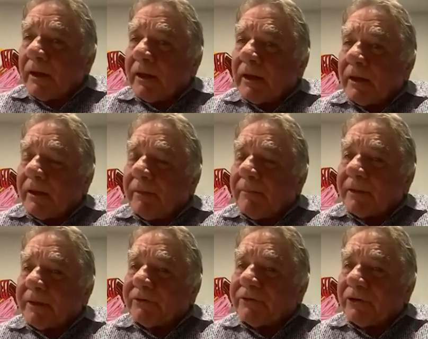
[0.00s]

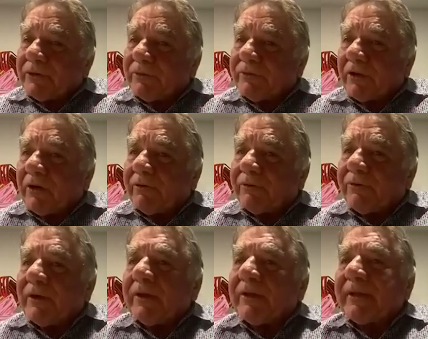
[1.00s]
in terms of
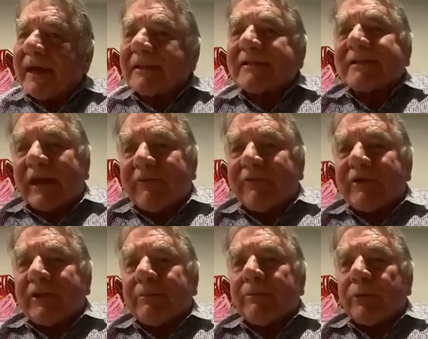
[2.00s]
that
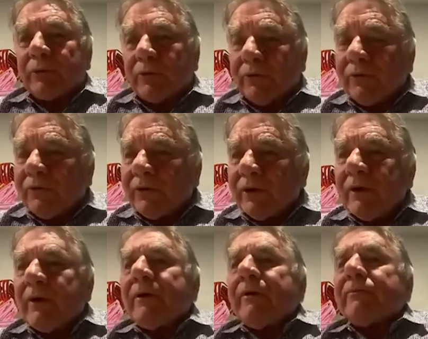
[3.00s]
safety move
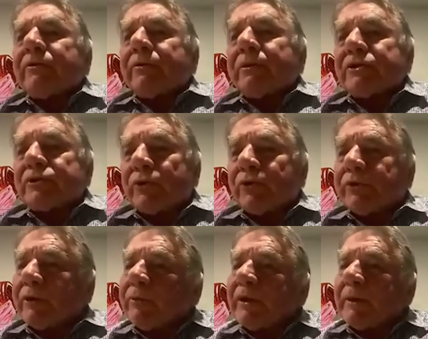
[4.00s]
to ensure
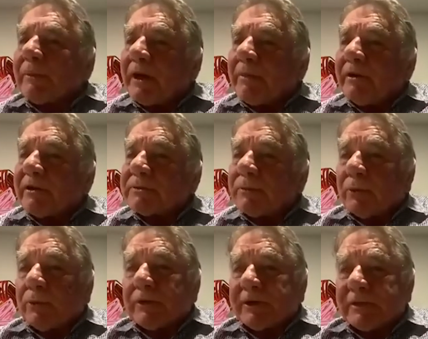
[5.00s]
that when the baby is
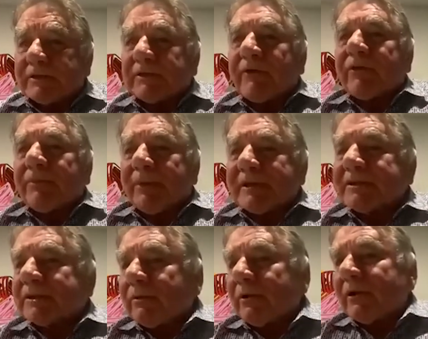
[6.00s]
born, it is of the
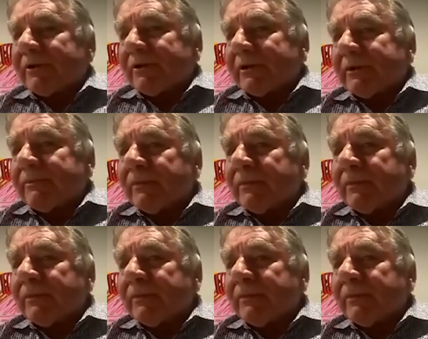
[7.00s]
best quality.